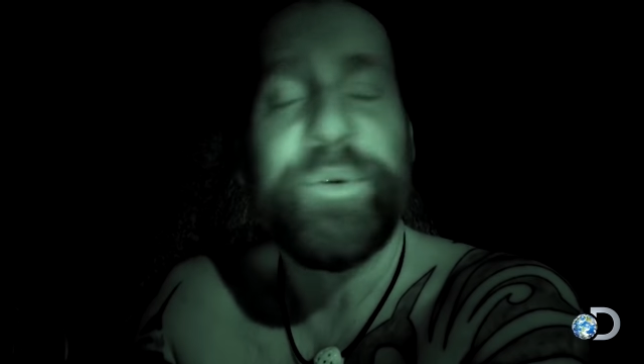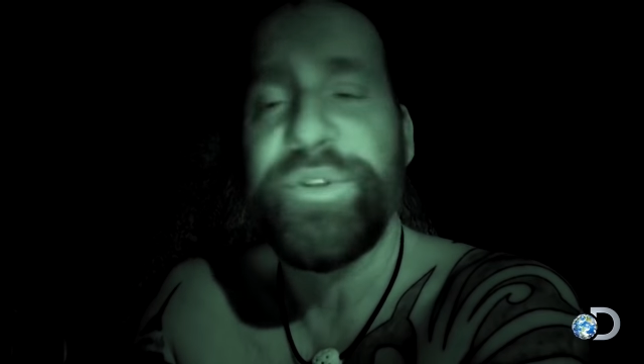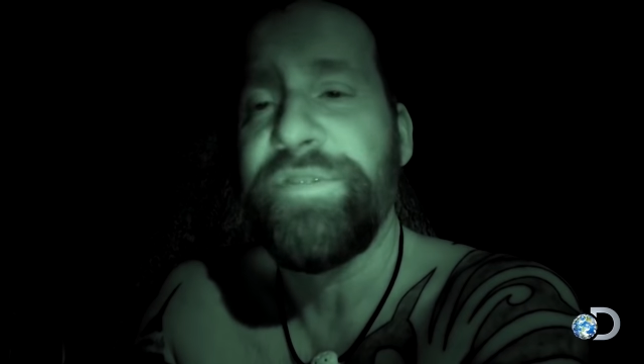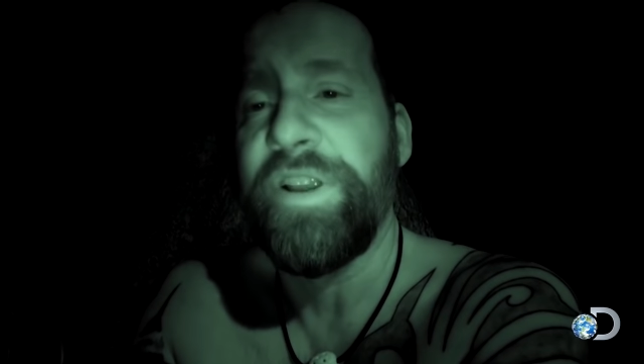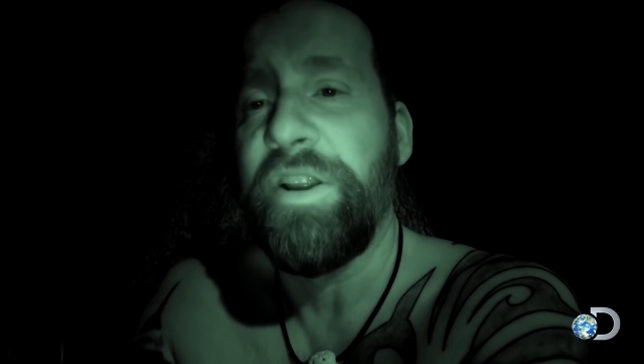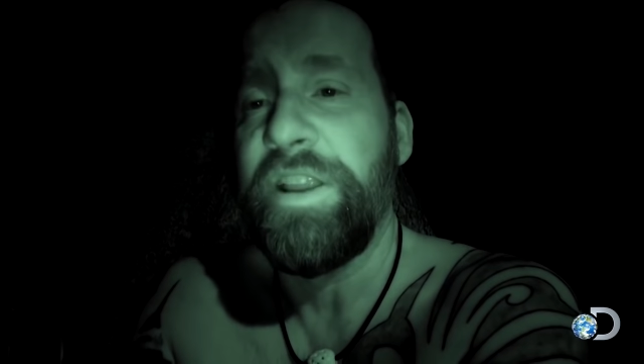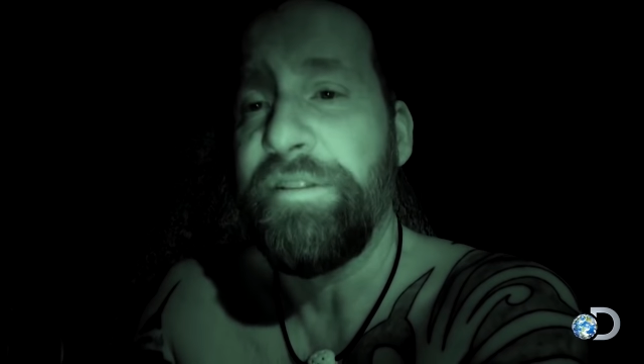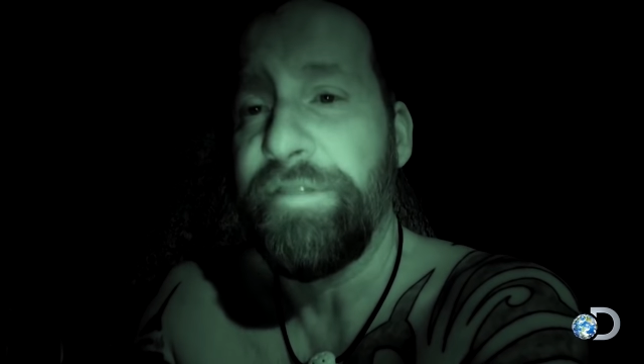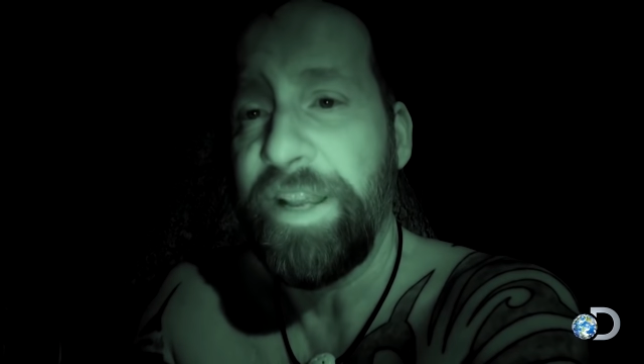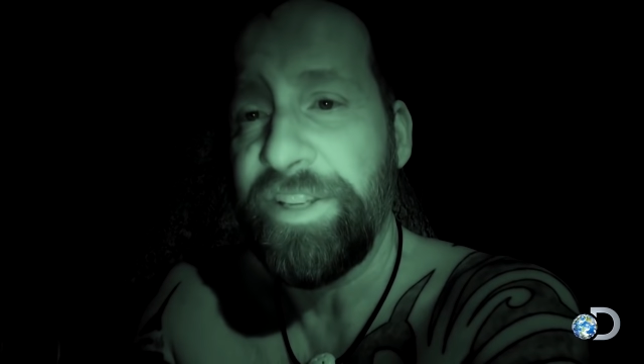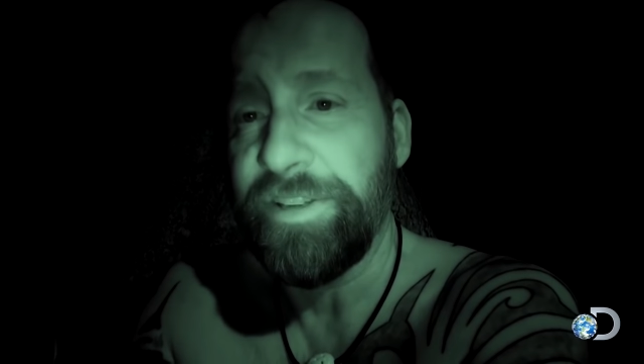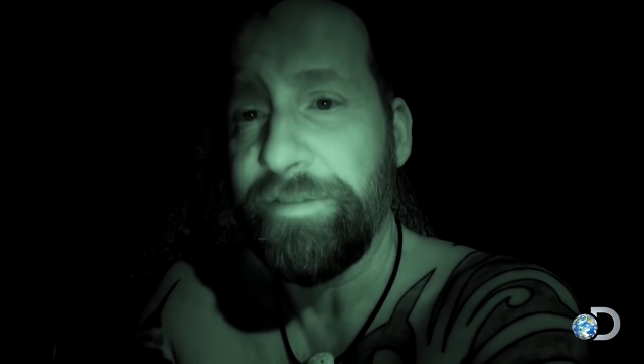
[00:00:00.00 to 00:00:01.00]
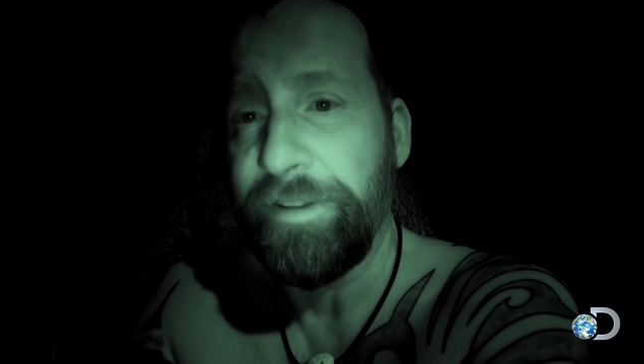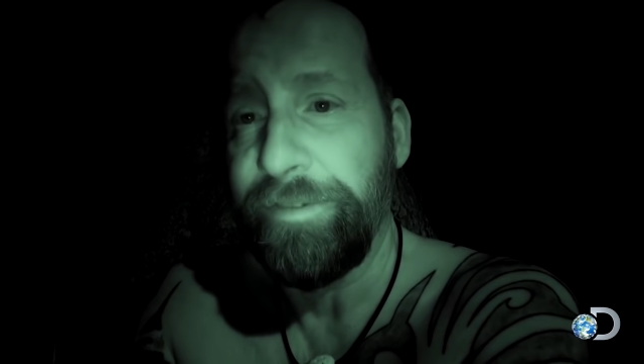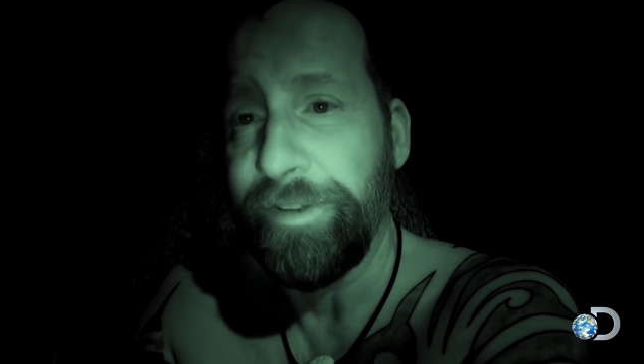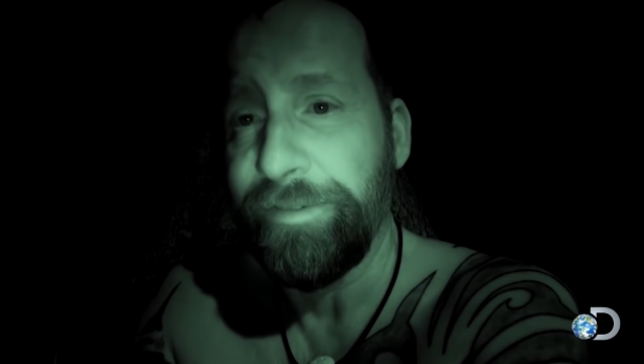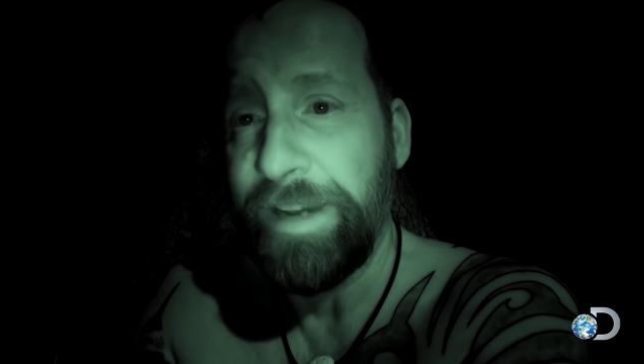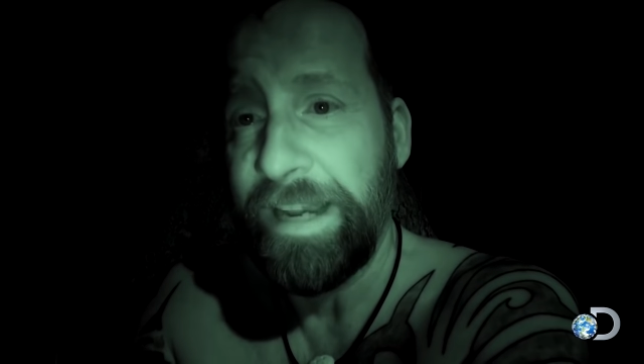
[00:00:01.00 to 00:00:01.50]
It was very invasive. I
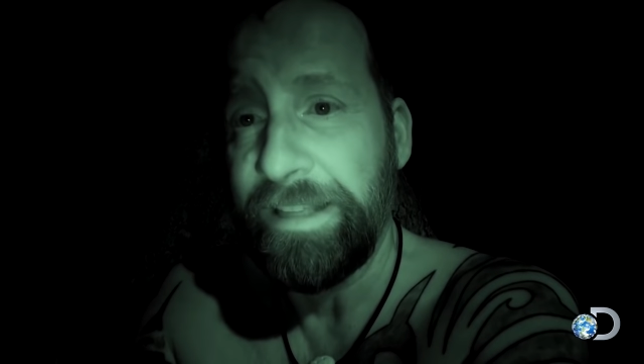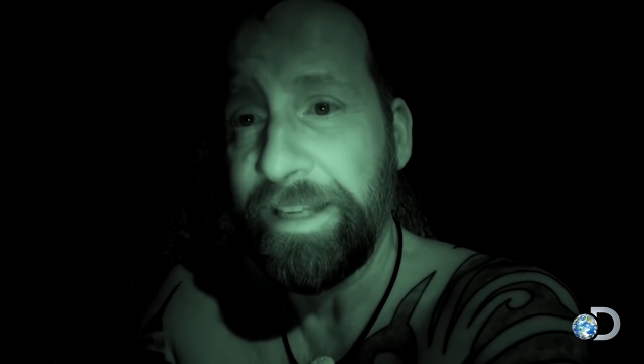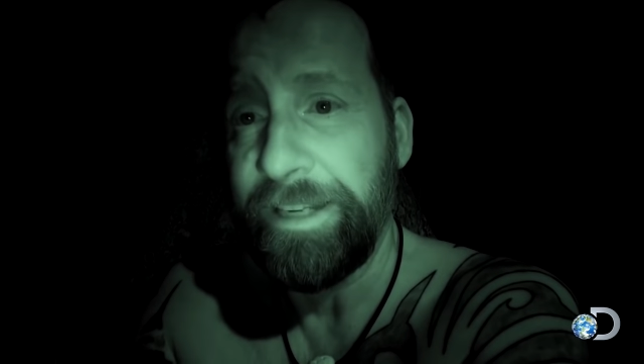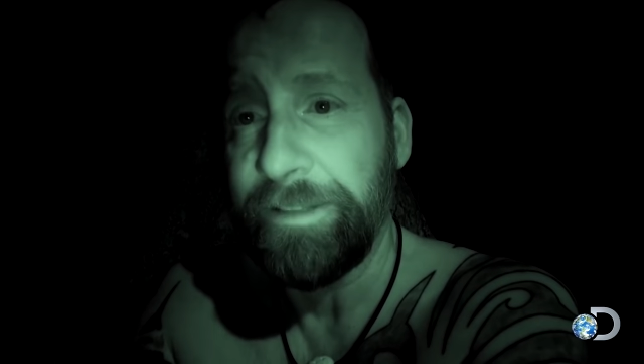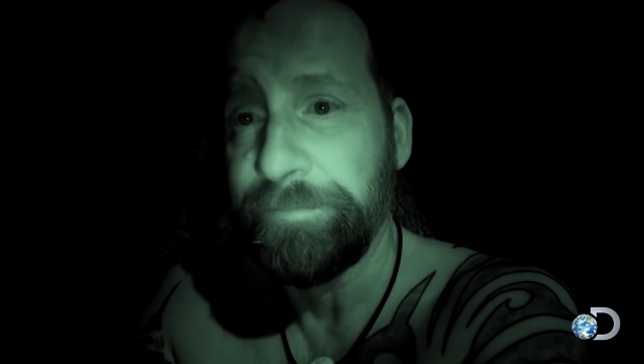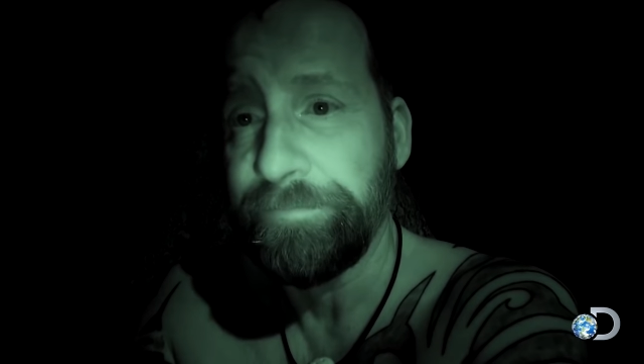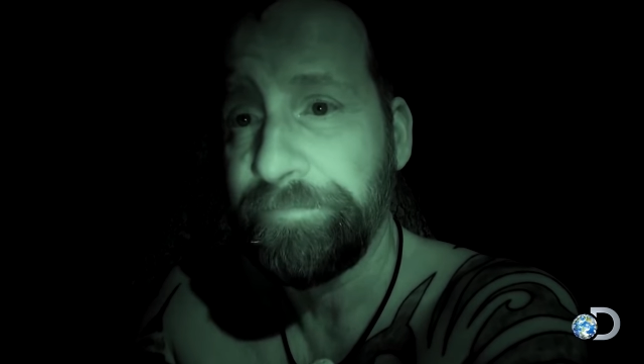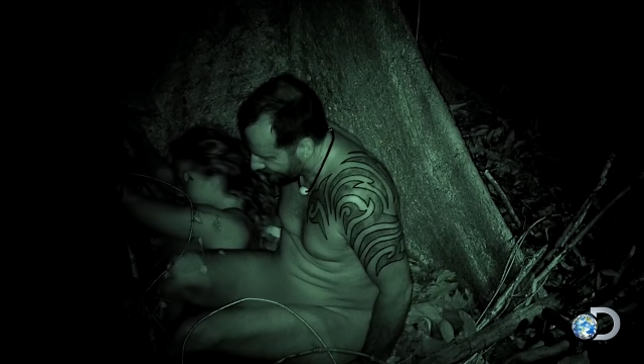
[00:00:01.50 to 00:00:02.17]
feel violated.